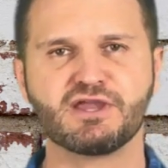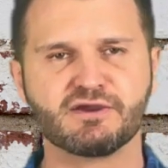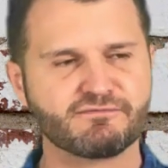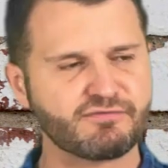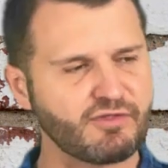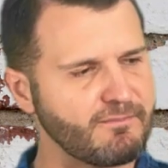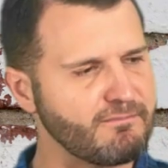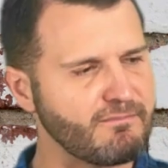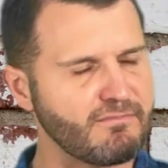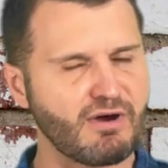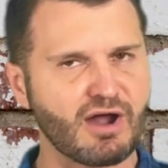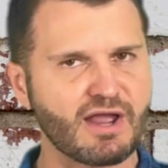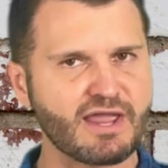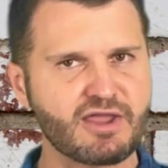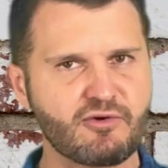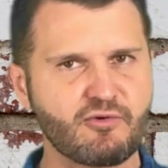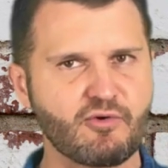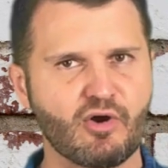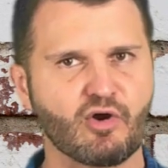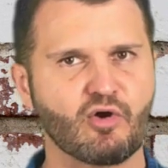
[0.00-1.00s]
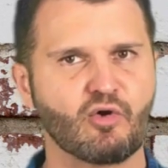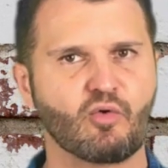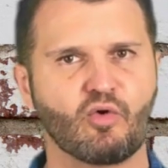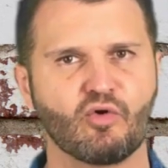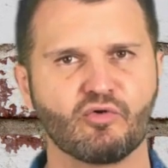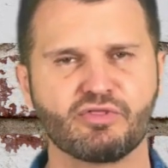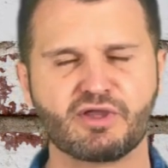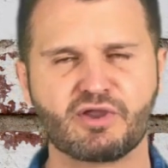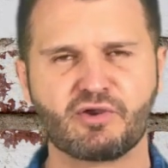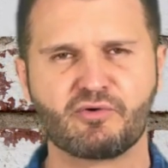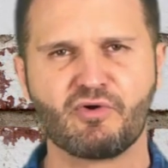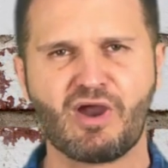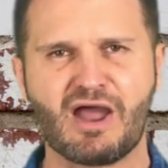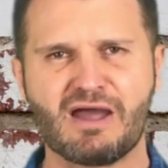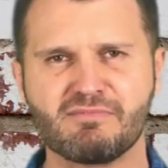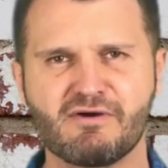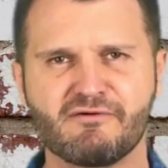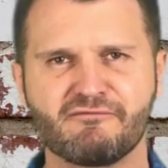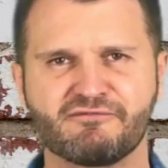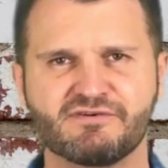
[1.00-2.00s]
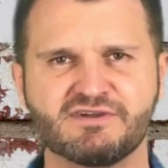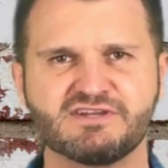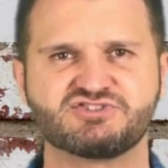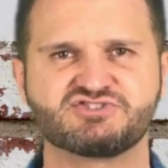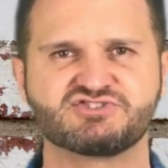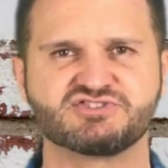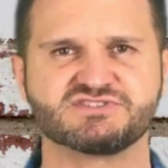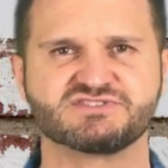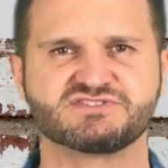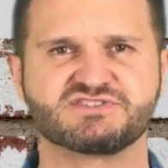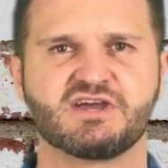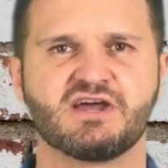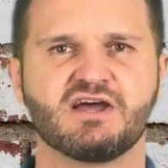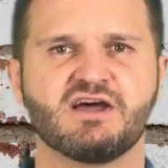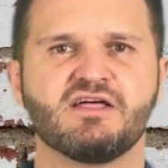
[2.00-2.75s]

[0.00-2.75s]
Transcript: of the micro or the grammar features